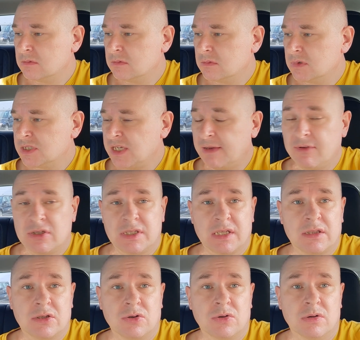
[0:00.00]

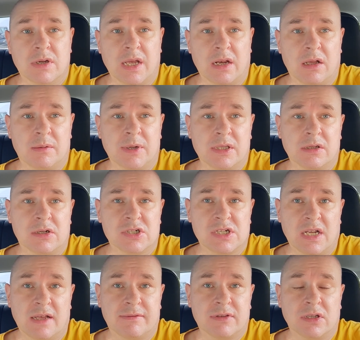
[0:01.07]
72 kilometers
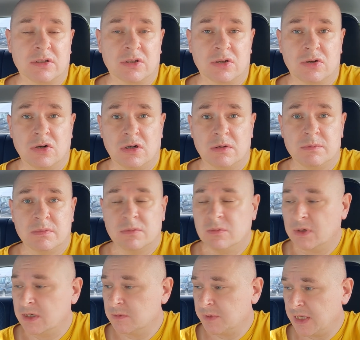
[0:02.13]
left on the COM
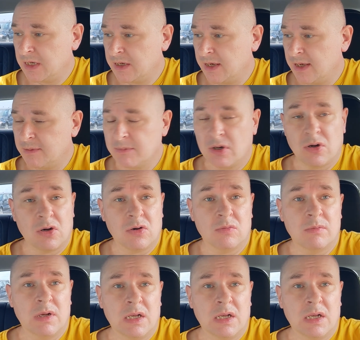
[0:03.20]
when we came home.